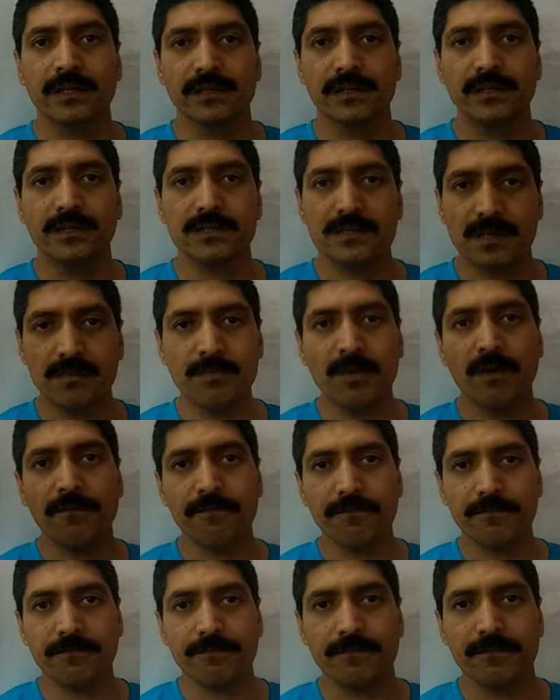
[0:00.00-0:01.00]
the sum
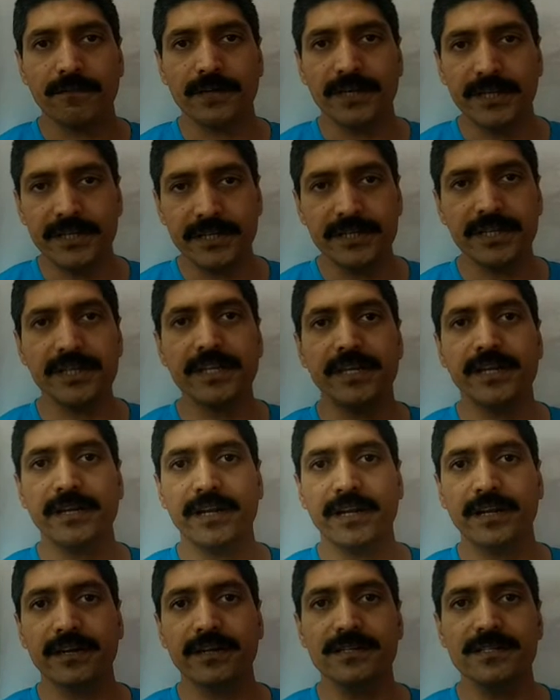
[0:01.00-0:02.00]
of
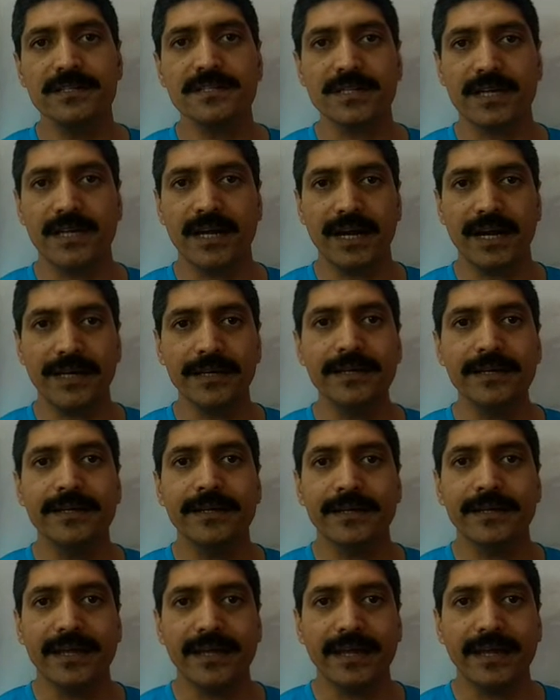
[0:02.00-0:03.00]
interior angles
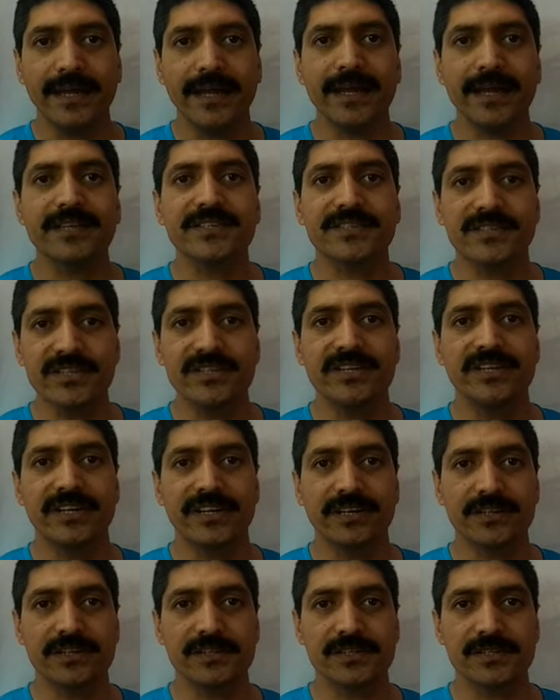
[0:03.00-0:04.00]
and
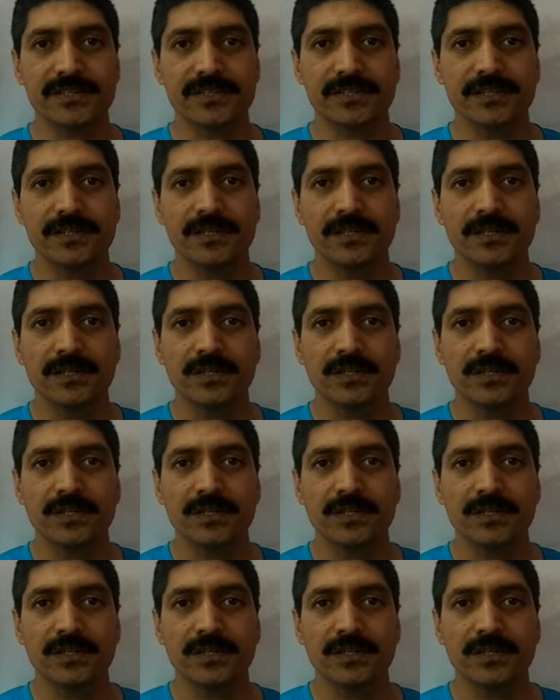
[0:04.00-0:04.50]
exterior angles.